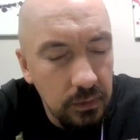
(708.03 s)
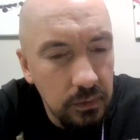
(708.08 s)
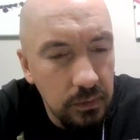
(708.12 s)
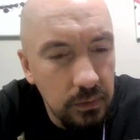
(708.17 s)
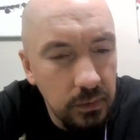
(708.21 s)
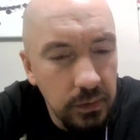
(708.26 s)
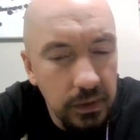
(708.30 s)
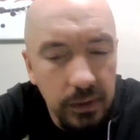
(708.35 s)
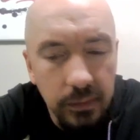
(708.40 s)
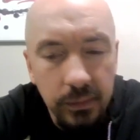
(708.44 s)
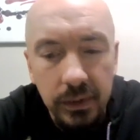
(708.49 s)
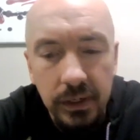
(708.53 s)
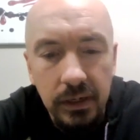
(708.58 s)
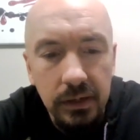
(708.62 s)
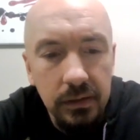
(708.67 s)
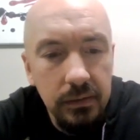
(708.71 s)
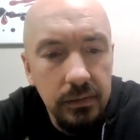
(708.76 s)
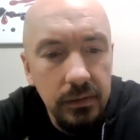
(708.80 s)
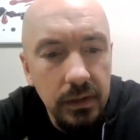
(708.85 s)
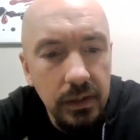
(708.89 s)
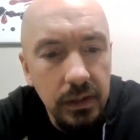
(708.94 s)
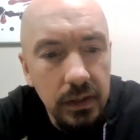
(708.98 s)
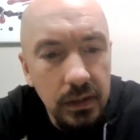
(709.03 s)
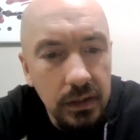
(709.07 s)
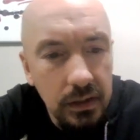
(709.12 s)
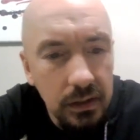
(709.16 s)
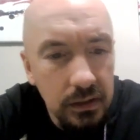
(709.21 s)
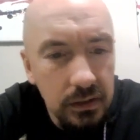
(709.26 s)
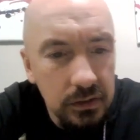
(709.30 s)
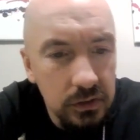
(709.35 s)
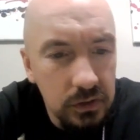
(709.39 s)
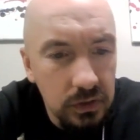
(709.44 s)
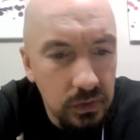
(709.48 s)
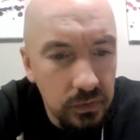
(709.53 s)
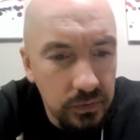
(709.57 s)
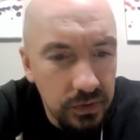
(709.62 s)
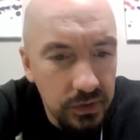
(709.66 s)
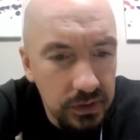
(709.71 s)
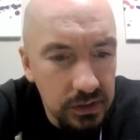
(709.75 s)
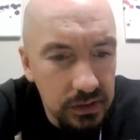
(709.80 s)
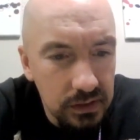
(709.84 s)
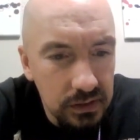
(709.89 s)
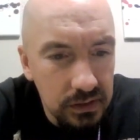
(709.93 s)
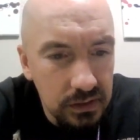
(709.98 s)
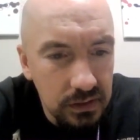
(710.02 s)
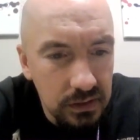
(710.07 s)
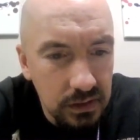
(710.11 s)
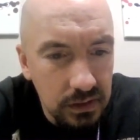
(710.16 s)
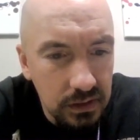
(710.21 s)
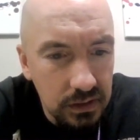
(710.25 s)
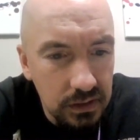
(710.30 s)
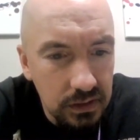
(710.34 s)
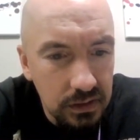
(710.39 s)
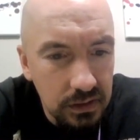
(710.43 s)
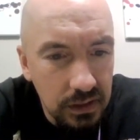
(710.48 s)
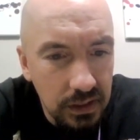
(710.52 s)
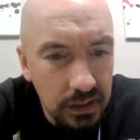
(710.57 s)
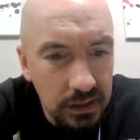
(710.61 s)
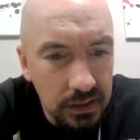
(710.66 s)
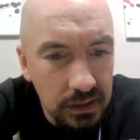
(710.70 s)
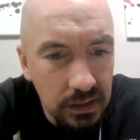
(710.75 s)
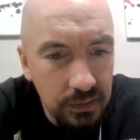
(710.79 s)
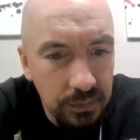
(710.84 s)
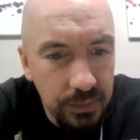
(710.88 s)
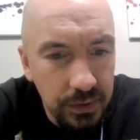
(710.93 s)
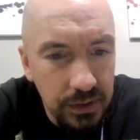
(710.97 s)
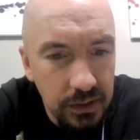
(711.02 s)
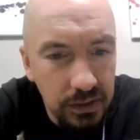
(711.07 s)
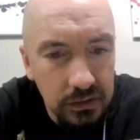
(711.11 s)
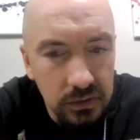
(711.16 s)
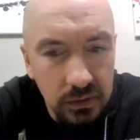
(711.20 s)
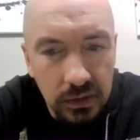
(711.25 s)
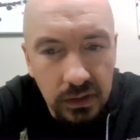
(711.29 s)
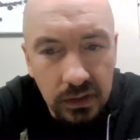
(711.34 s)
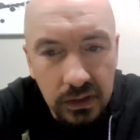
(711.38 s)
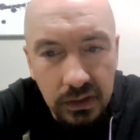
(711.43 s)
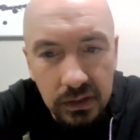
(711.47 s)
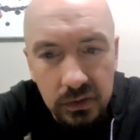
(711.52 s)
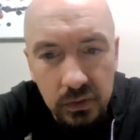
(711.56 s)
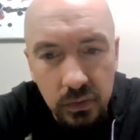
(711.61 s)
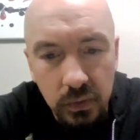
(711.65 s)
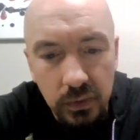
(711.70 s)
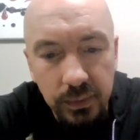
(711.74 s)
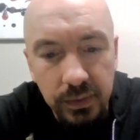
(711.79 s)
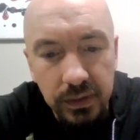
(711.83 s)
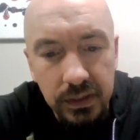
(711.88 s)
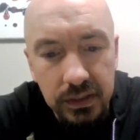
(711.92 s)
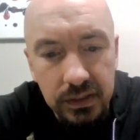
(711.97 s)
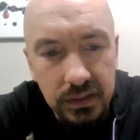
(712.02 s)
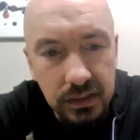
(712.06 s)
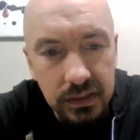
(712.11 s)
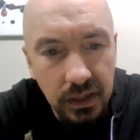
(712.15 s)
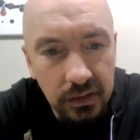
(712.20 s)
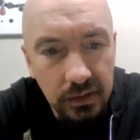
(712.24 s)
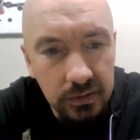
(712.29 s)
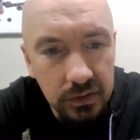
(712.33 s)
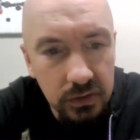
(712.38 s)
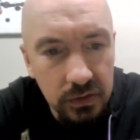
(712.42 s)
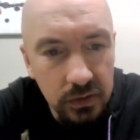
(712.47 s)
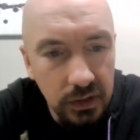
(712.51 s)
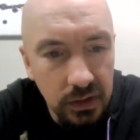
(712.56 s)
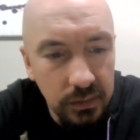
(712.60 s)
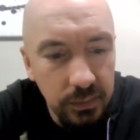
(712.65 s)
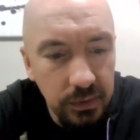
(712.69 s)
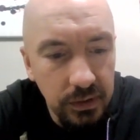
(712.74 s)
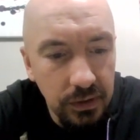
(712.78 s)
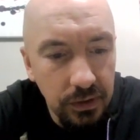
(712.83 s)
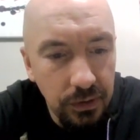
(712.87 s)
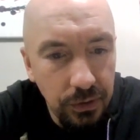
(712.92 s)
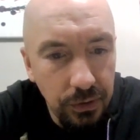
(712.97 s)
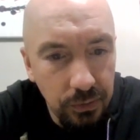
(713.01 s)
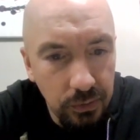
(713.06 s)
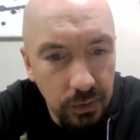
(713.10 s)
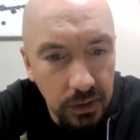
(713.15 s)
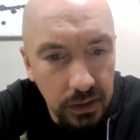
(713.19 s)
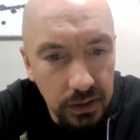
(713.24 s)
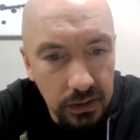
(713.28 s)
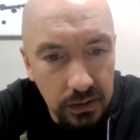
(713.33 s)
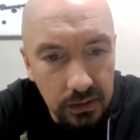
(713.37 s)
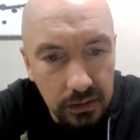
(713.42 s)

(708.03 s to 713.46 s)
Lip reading: Wait a minute. So if this is an 8, 9 pair, so then this would be a 7, so that'd be a 3.